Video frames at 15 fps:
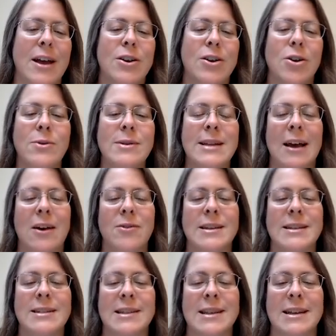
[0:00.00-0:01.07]
Note how
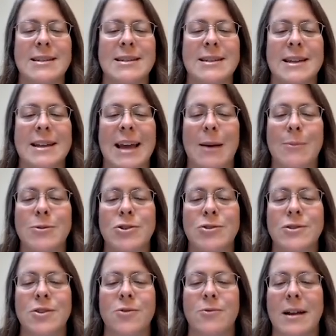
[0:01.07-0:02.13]
this list
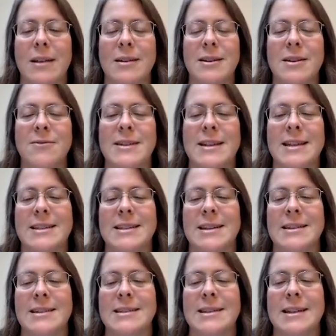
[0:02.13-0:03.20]
captures relative
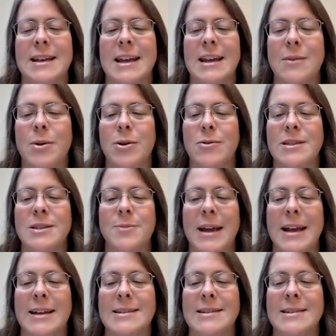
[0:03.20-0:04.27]
distance in both
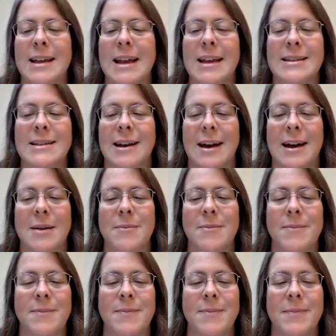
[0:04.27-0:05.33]
space and
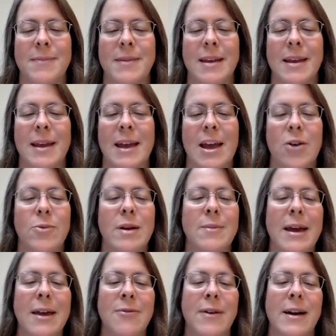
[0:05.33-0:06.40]
time. We
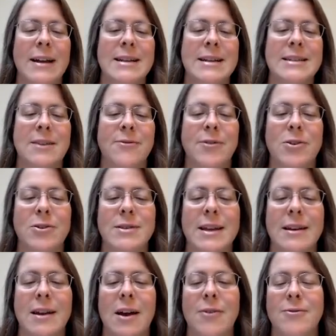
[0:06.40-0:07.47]
may find it difficult
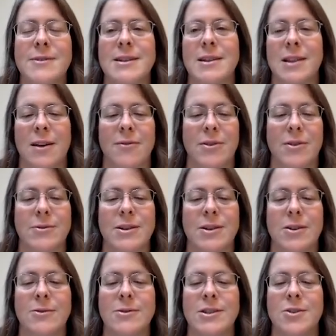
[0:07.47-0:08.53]
enough to love those
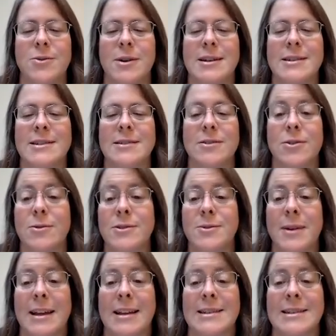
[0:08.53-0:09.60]
close to us, those
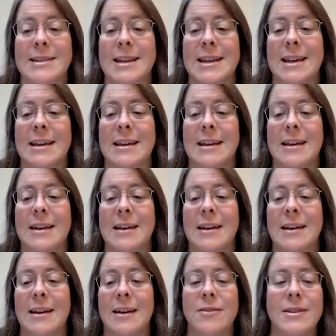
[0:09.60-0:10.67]
we can see.
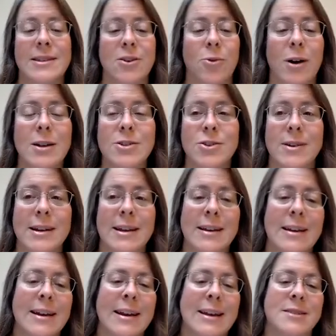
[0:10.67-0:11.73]
This quandary
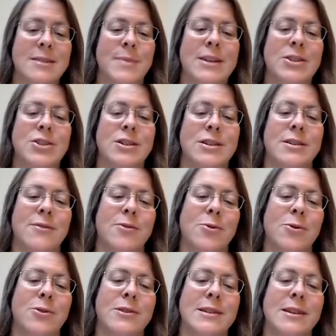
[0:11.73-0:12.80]
is mentioned, of
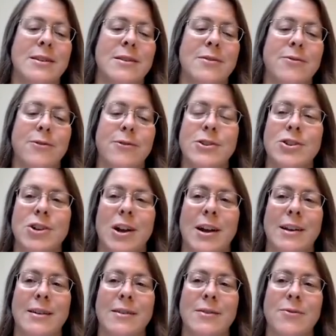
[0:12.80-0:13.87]
course, in 1
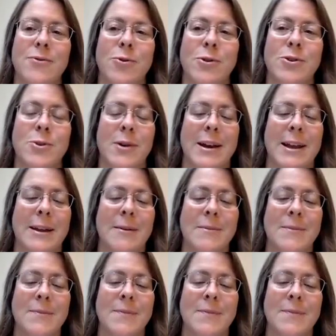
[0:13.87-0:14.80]
John 4:20.